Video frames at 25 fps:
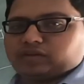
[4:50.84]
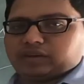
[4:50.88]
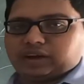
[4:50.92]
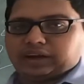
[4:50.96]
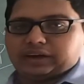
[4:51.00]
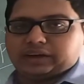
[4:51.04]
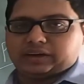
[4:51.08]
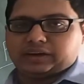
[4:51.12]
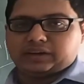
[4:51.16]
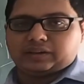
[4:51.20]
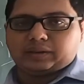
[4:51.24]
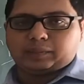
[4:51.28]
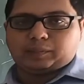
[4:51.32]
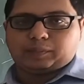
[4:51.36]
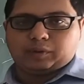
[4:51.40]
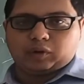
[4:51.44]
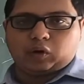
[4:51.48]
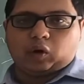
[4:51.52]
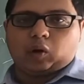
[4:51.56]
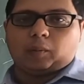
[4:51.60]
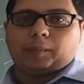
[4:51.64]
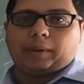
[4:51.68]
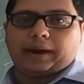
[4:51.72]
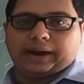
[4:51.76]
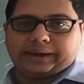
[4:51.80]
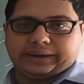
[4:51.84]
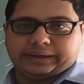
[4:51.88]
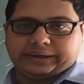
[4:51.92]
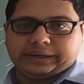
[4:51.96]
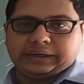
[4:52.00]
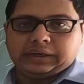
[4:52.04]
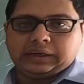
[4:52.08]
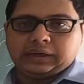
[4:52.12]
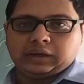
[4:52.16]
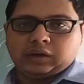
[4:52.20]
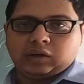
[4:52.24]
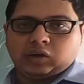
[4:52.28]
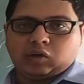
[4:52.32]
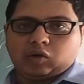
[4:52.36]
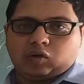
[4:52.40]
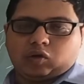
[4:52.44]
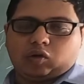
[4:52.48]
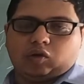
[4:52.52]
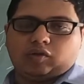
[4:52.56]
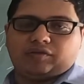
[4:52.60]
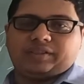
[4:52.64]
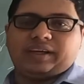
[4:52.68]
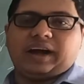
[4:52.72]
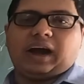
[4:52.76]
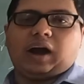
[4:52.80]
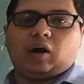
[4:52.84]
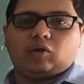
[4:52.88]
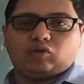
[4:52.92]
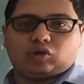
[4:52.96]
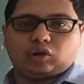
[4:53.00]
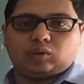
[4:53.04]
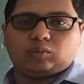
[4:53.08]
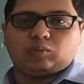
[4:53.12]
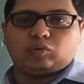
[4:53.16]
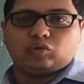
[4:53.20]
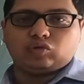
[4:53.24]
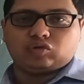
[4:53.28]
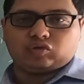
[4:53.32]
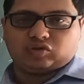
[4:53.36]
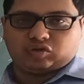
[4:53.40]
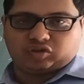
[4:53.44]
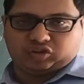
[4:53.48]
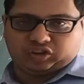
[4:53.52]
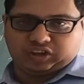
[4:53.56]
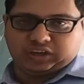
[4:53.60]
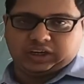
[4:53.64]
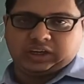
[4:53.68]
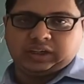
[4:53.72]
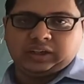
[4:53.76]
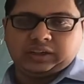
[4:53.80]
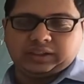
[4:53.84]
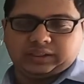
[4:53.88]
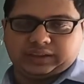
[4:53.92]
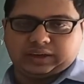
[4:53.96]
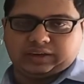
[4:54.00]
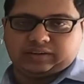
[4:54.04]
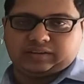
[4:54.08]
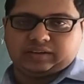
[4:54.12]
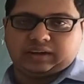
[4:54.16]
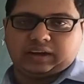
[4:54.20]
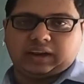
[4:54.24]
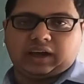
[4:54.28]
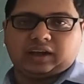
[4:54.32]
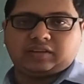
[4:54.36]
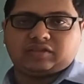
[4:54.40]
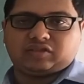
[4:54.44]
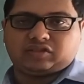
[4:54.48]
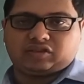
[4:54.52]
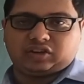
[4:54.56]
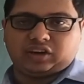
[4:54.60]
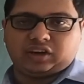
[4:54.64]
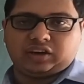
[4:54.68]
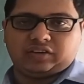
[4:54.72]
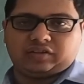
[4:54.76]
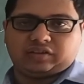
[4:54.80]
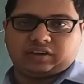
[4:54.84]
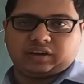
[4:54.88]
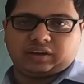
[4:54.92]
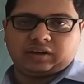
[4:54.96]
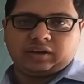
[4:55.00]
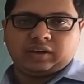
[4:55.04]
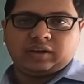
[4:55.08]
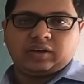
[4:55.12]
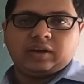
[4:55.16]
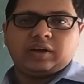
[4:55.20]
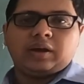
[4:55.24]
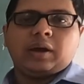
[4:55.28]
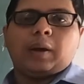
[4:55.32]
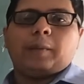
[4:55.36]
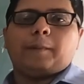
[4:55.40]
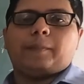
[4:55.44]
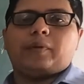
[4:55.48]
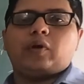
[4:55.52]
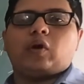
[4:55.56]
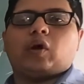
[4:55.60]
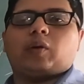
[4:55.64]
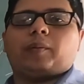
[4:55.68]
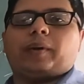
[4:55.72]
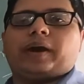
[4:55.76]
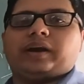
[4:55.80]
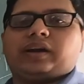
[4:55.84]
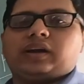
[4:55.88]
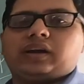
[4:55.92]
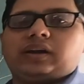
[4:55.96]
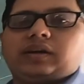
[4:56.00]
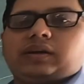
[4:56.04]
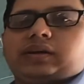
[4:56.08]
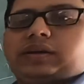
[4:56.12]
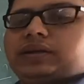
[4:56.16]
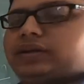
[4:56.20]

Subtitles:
enter the p orbital of the outermost shell, that is the last shell is p orbital